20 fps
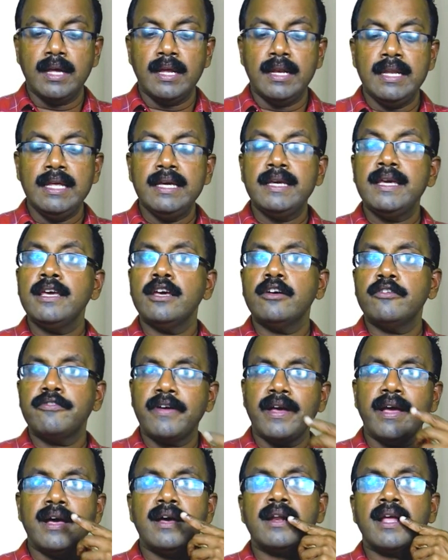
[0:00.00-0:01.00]
Leaking of
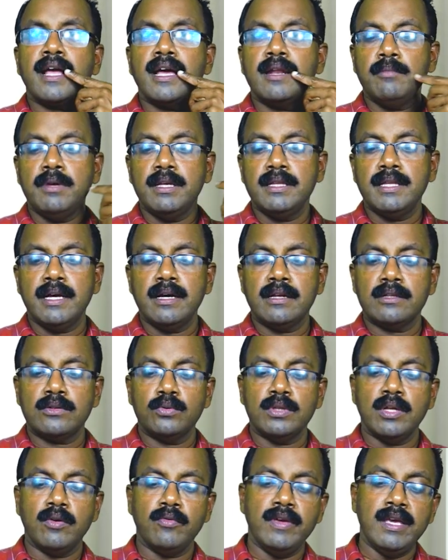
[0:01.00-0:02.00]
air can be there
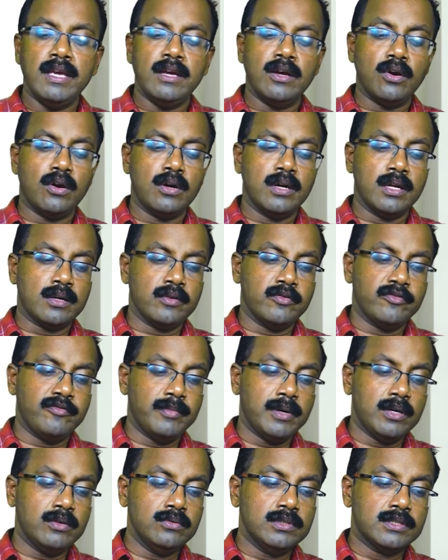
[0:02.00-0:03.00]
through the weak corner of
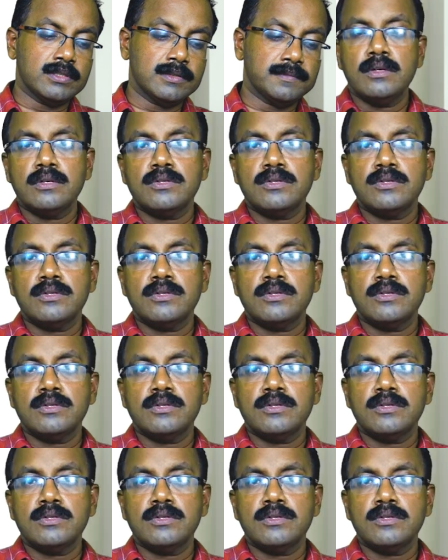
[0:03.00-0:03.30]
mouth.